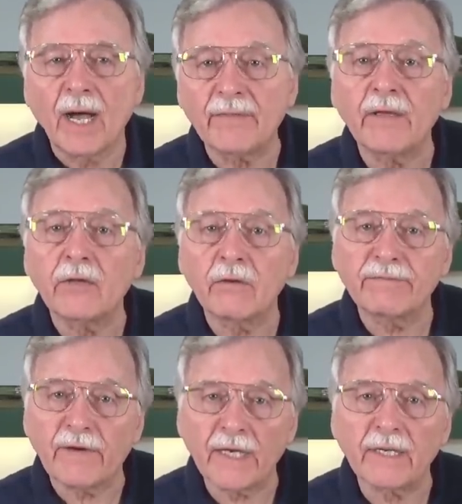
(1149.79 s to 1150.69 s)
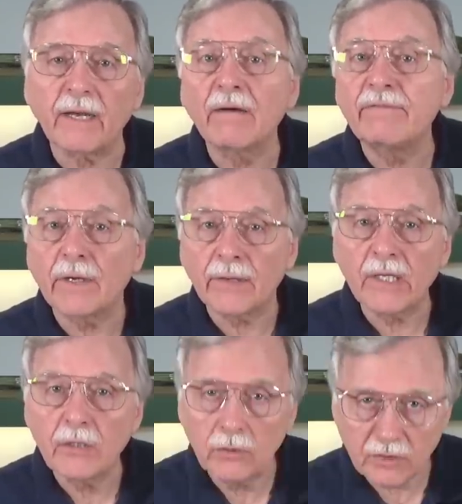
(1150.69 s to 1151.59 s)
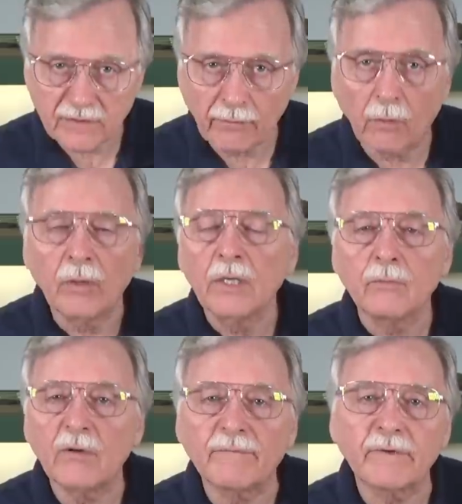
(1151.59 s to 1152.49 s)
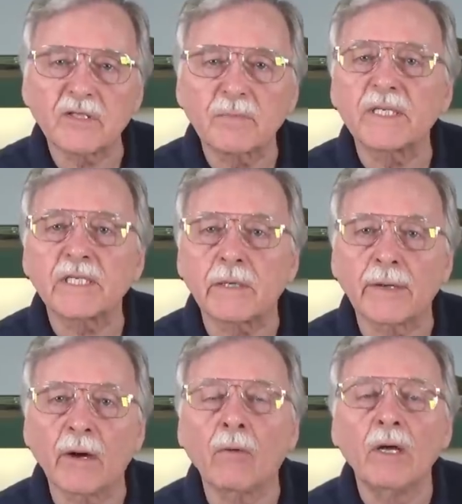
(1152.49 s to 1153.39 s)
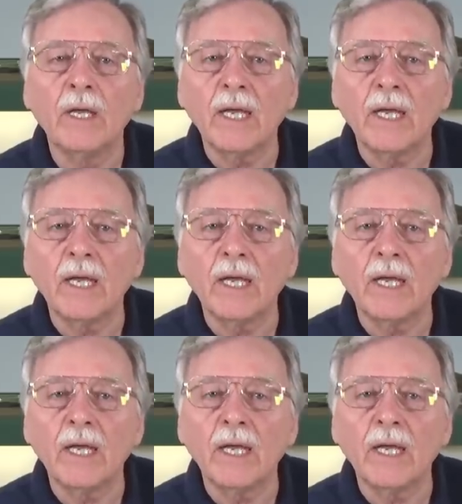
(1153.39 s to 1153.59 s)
I think you'll find it a very useful reference material